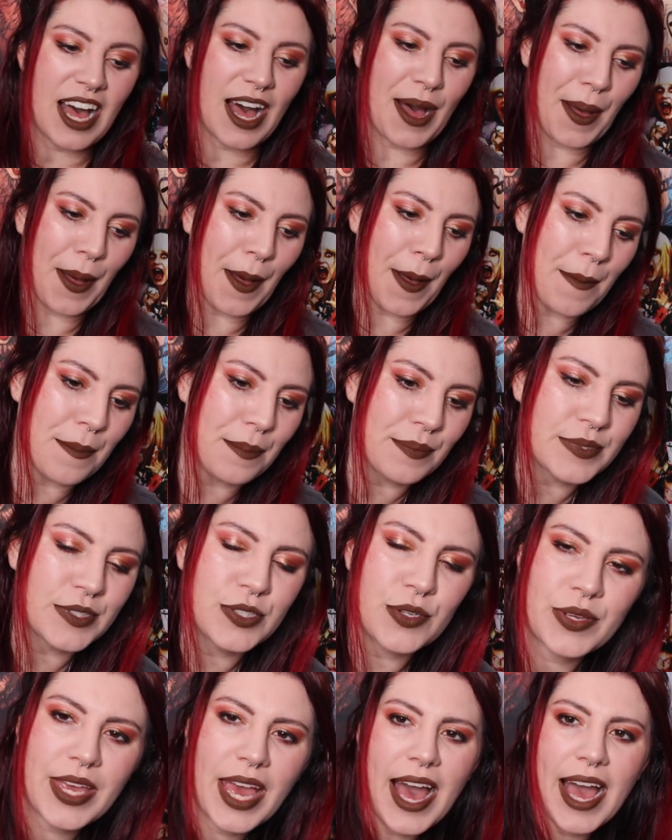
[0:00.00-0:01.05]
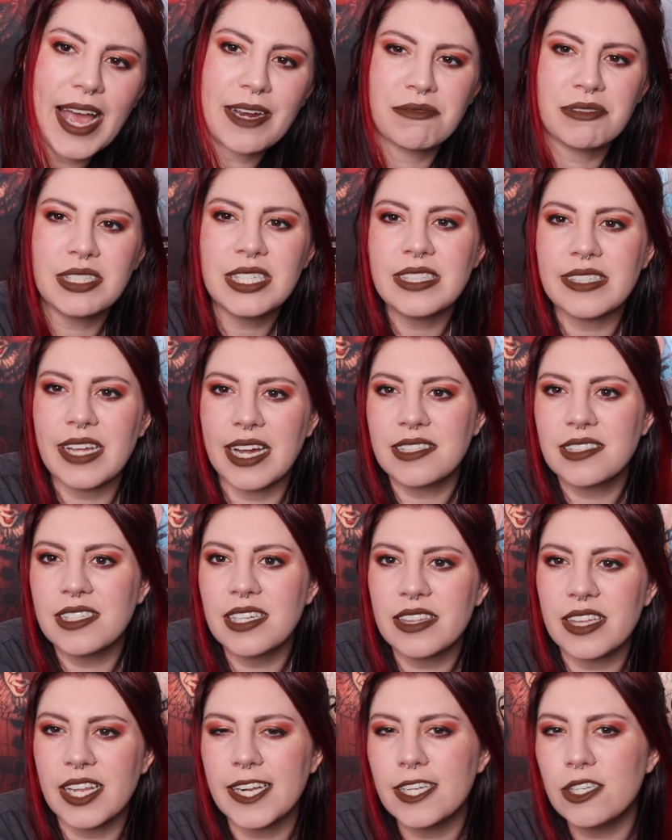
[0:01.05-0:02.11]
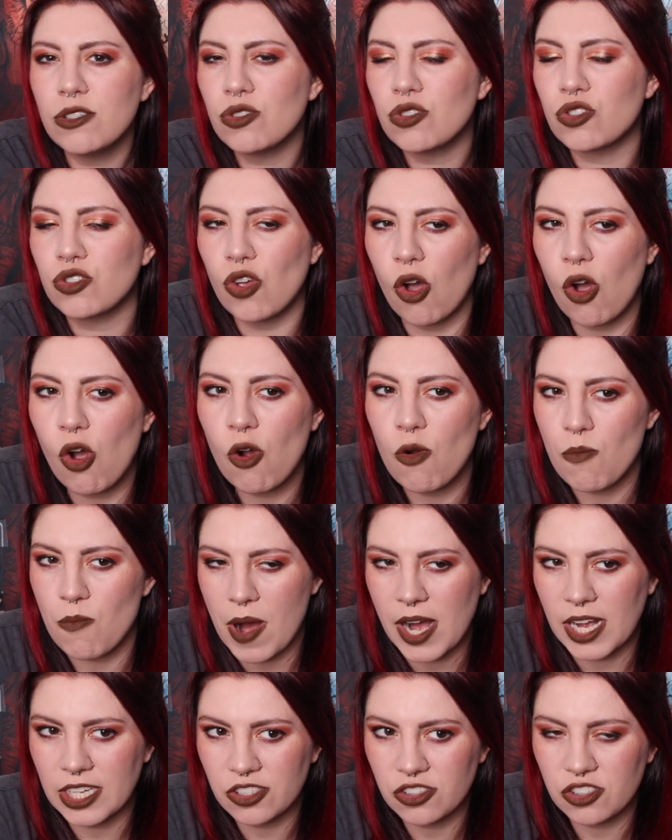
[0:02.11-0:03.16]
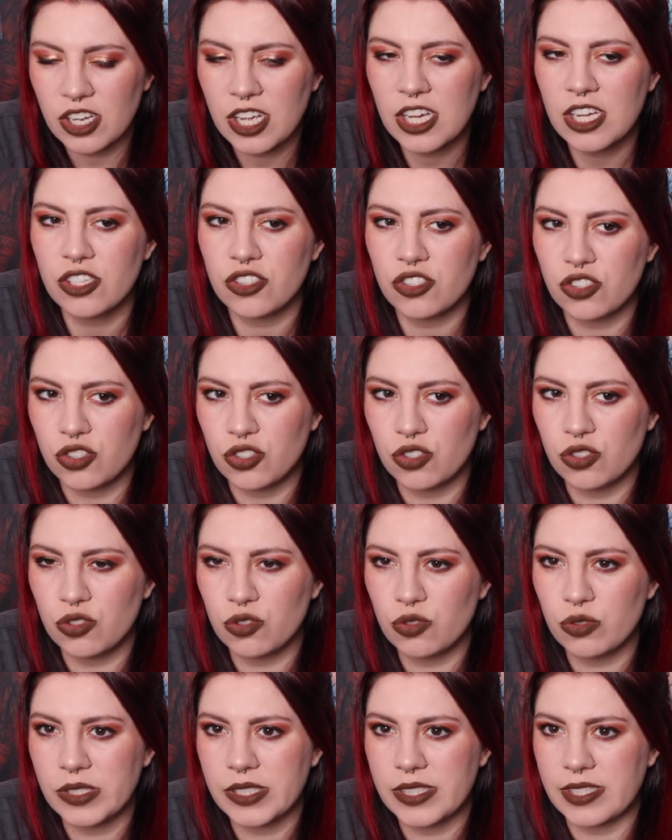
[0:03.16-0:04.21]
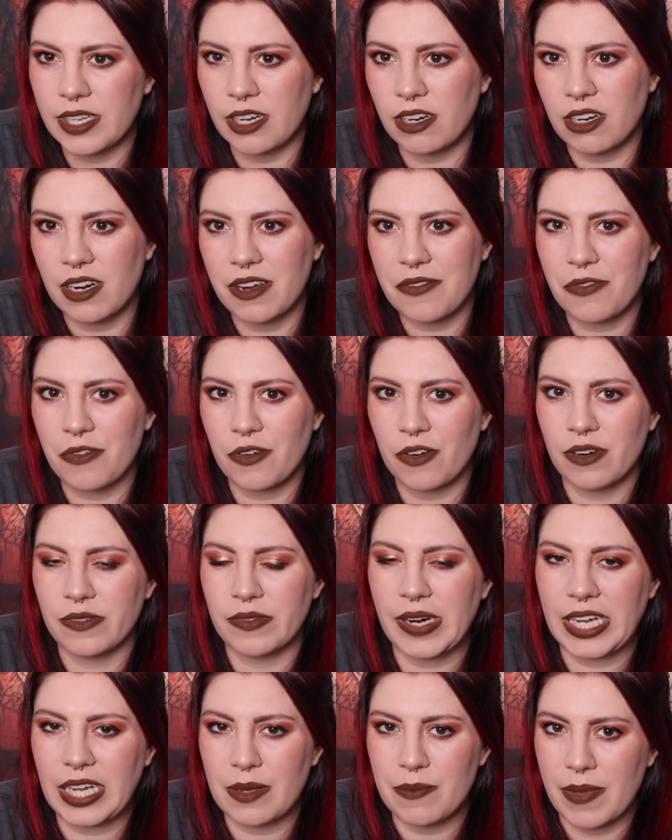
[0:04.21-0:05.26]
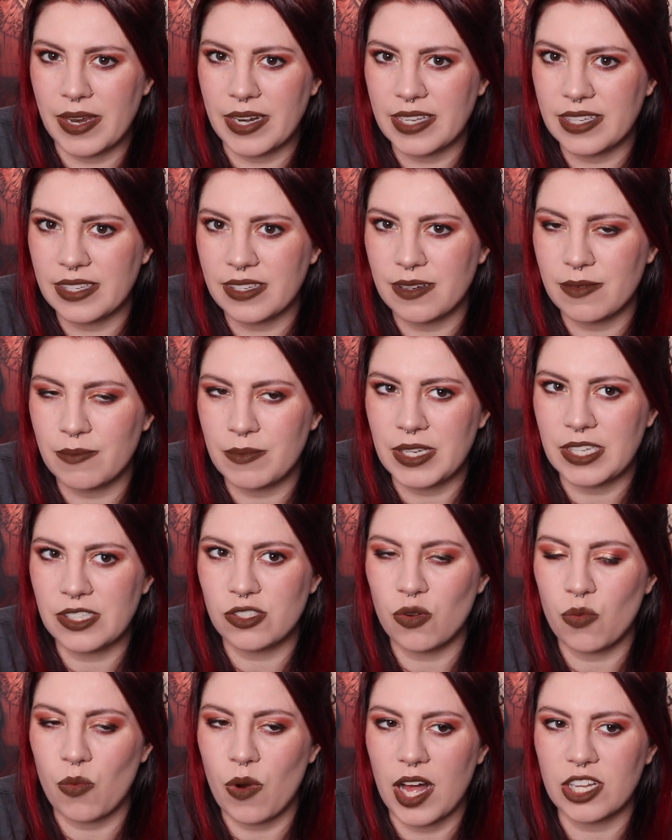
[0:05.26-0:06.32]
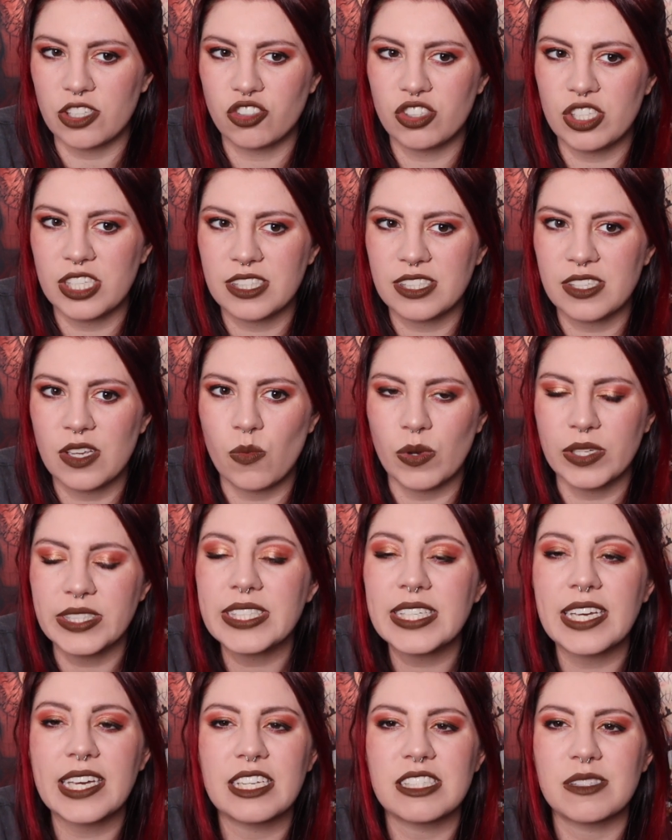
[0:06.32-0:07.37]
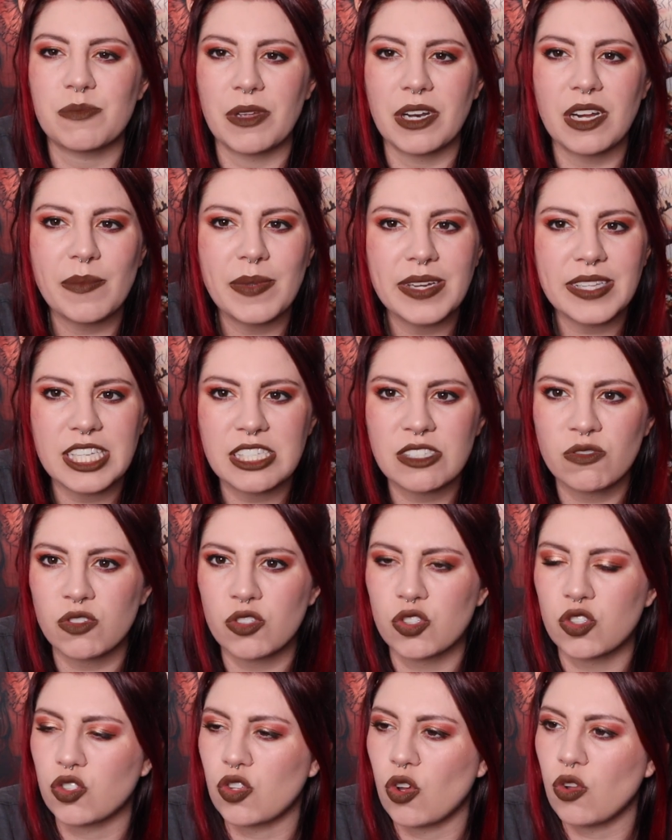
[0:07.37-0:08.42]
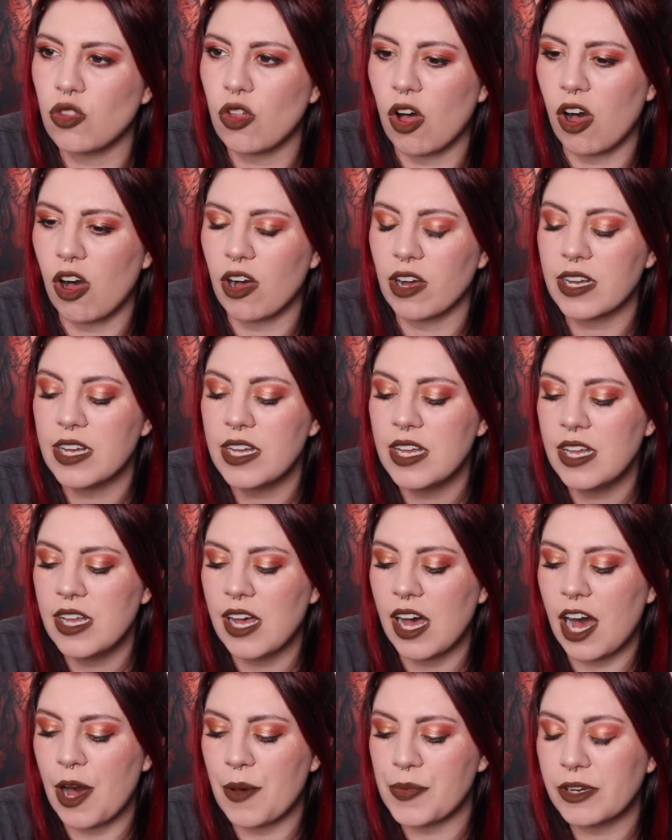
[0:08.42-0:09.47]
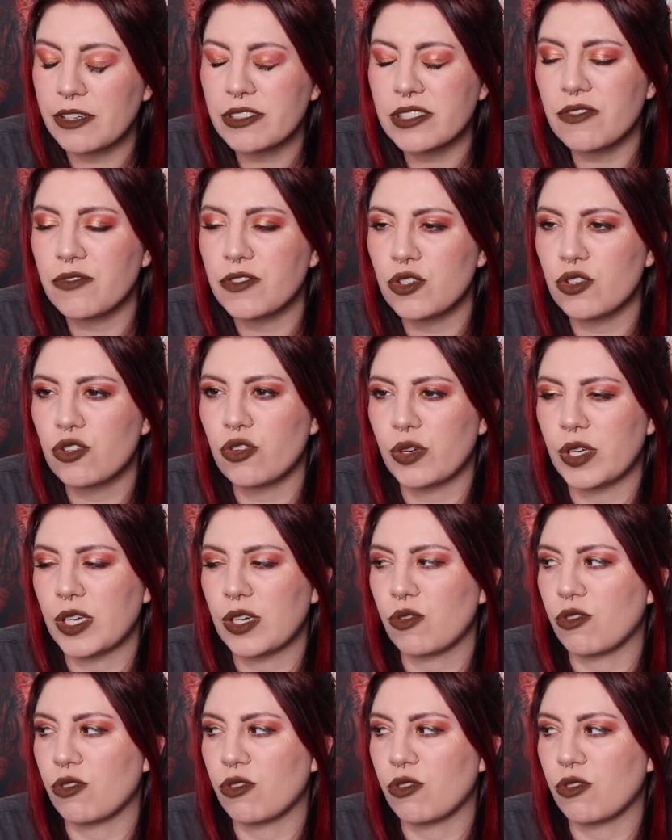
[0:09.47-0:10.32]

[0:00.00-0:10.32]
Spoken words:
So yeah, I really liked it. Thank you so much to Sarah for recommending me to watch this. Once again, it's been on my list for so long. There's a few Korean